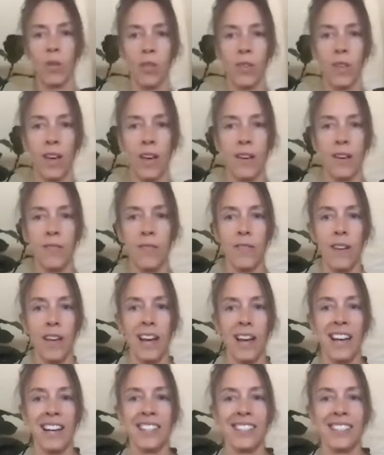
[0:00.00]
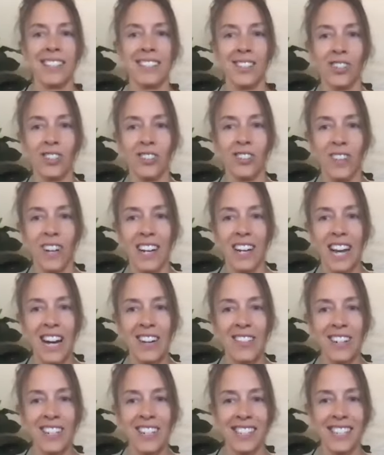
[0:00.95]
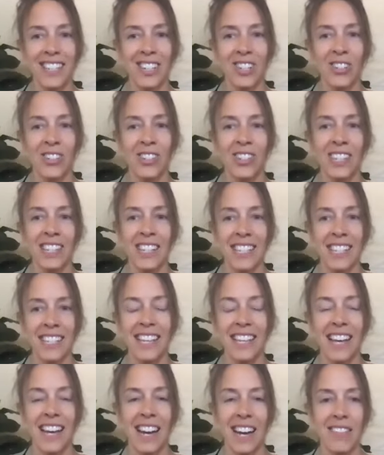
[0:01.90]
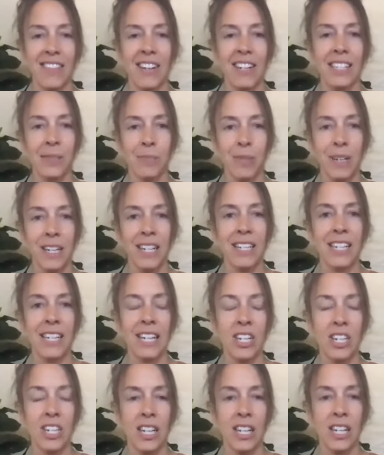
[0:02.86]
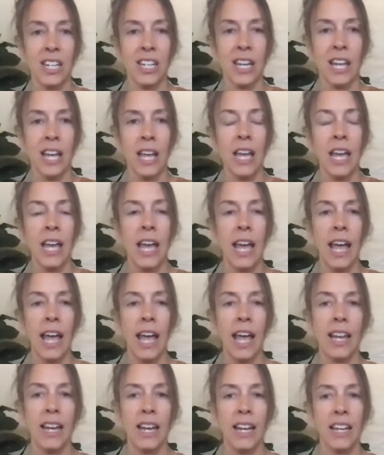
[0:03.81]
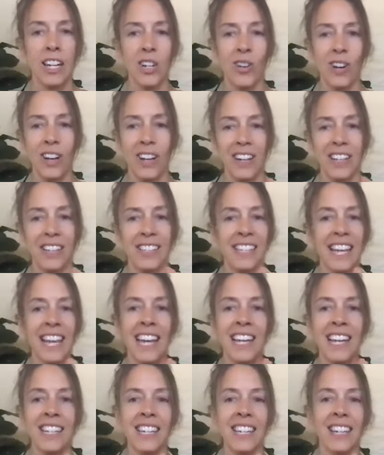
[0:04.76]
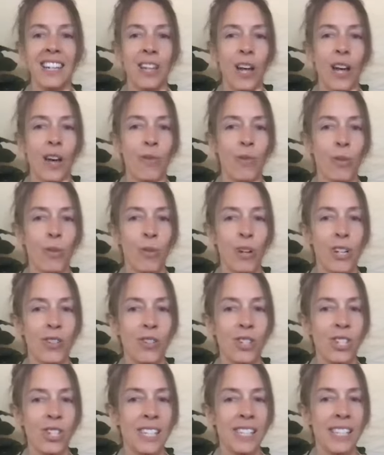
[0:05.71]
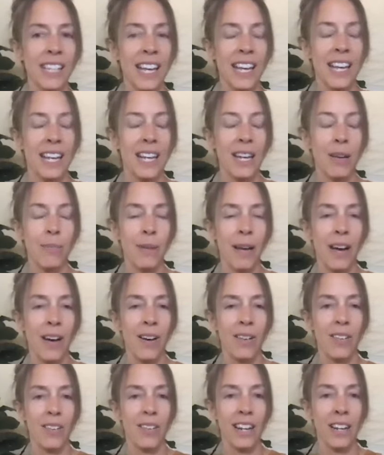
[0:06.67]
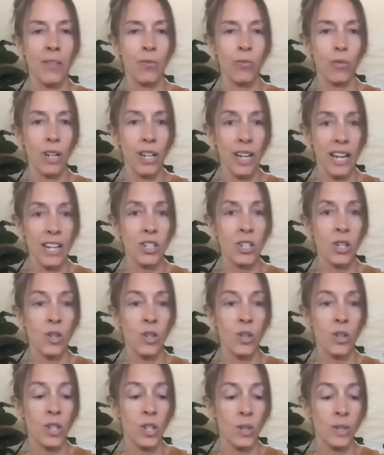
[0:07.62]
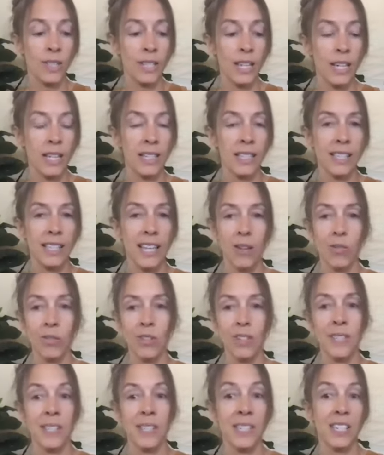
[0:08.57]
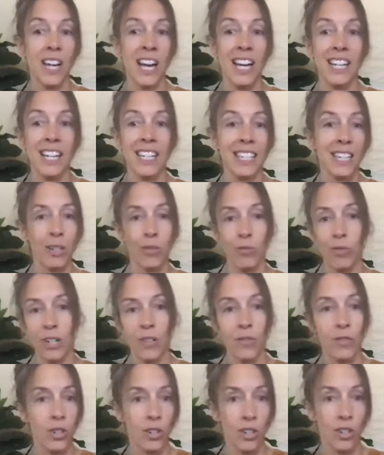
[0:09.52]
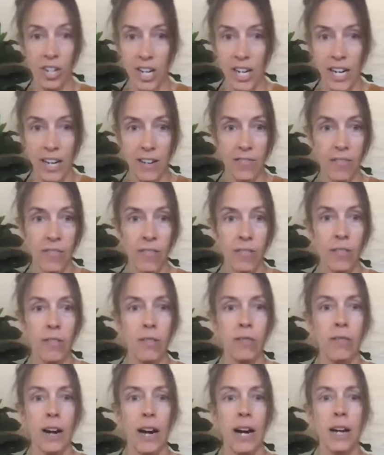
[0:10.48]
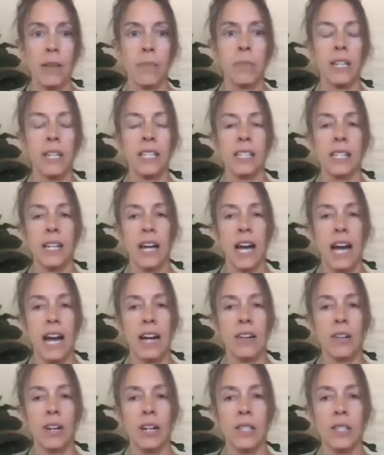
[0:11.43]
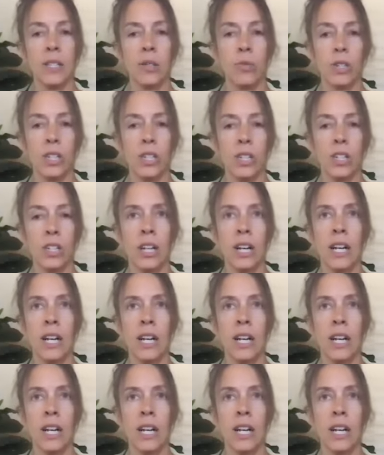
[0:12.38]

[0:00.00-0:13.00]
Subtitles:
love as certified IREST teachers is the IREST meditation. And, you know, it's hand in glove with what you just said about what Antonio says, that this is not to get rid of your grief, right? Because in IREST, we're